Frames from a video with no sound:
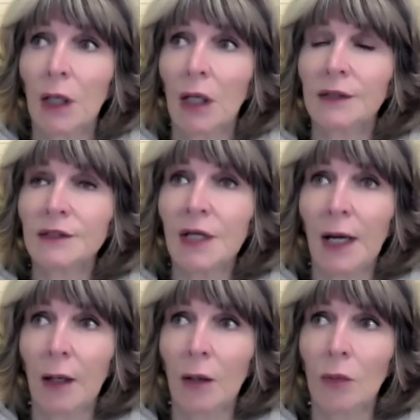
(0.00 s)
and
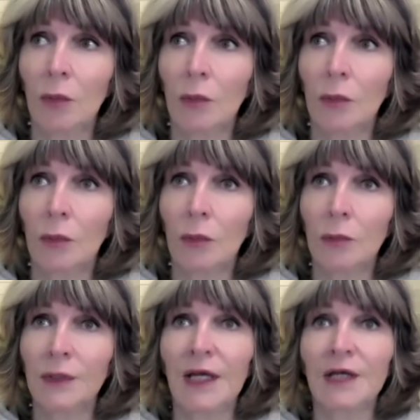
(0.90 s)
how
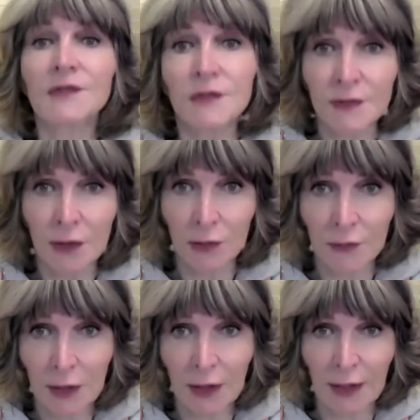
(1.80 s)
necessary
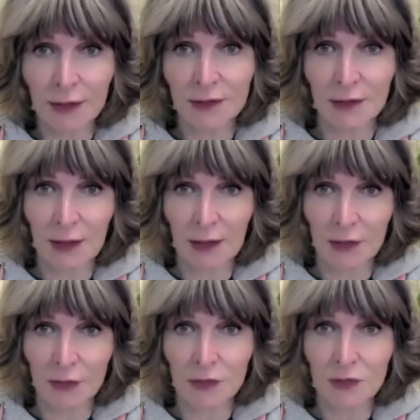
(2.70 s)
the light
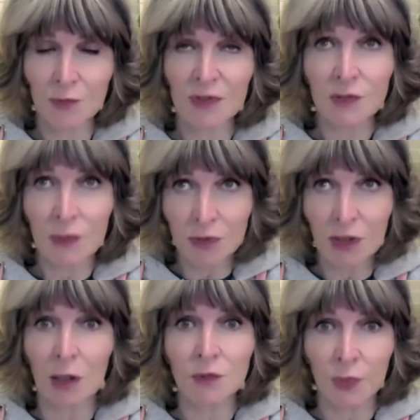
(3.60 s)
is. But
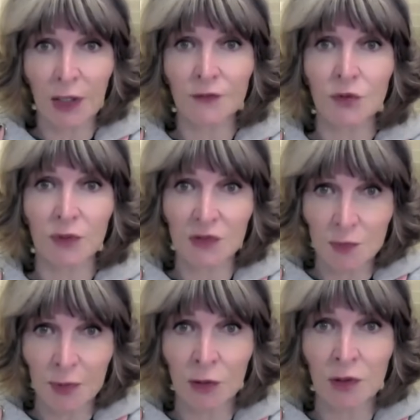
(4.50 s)
sometimes we have to
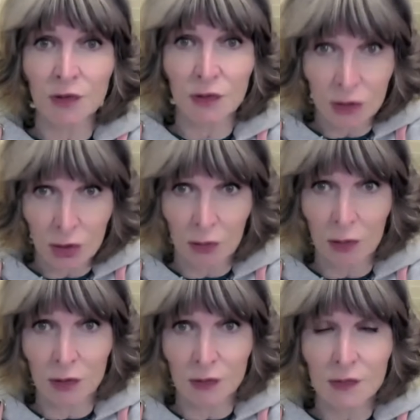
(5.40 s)
experience the
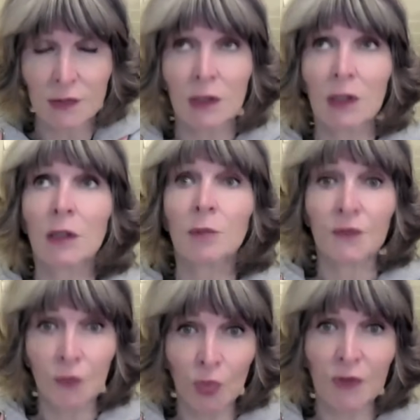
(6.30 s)
darkness
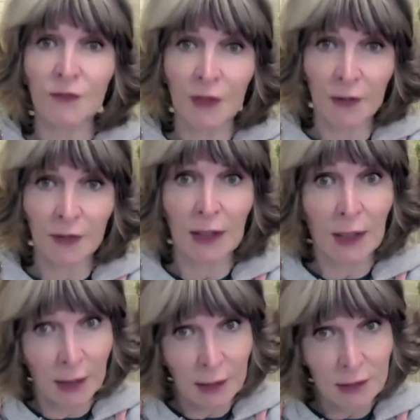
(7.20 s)
before we find the
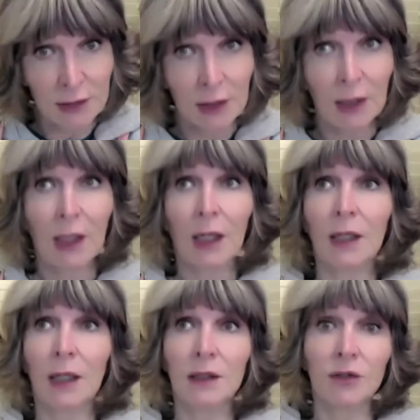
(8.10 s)
light.
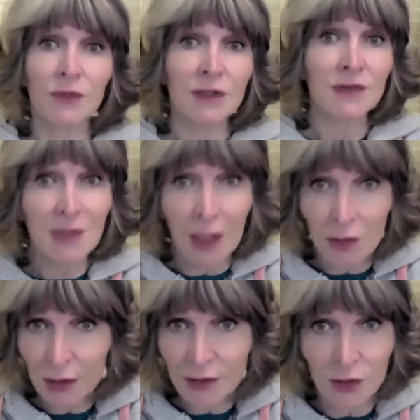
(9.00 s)
And I know these sound
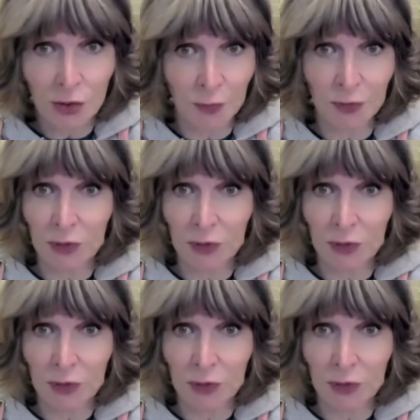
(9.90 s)
like terrible